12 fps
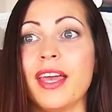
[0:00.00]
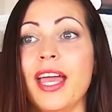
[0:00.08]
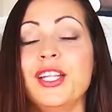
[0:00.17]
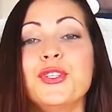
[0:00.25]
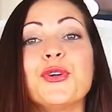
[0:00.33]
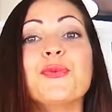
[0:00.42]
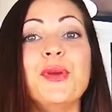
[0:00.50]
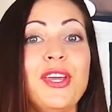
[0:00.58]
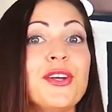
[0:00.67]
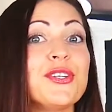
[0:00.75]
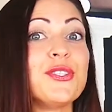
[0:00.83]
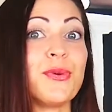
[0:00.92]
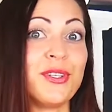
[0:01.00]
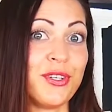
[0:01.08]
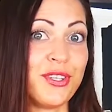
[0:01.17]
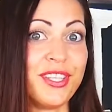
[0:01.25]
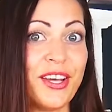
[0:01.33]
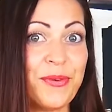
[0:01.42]
It took me years to
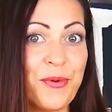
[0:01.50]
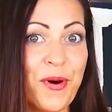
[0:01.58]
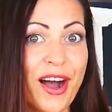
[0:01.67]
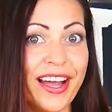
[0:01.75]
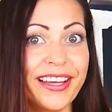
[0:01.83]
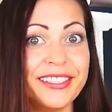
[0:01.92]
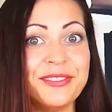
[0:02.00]
understand why.